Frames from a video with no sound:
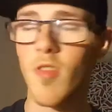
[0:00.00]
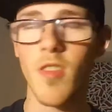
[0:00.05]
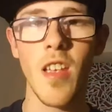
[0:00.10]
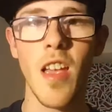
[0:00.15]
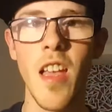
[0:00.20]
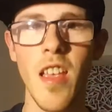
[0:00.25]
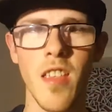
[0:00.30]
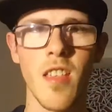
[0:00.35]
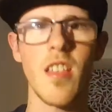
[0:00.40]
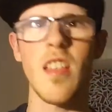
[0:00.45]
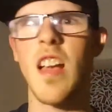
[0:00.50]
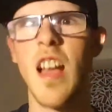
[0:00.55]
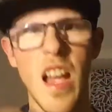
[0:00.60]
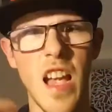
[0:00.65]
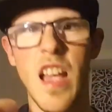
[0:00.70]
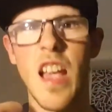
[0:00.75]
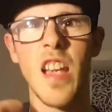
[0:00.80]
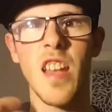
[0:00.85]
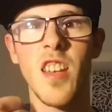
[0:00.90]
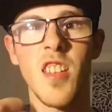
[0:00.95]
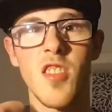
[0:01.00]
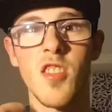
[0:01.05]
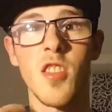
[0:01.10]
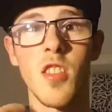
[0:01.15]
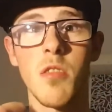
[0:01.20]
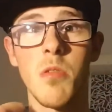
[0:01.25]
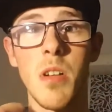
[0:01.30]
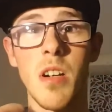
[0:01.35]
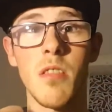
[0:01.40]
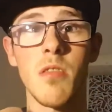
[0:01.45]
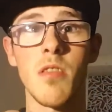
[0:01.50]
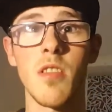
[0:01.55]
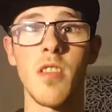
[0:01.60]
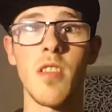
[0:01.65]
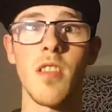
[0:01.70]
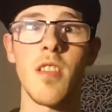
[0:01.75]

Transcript: "Hey, I need to go out."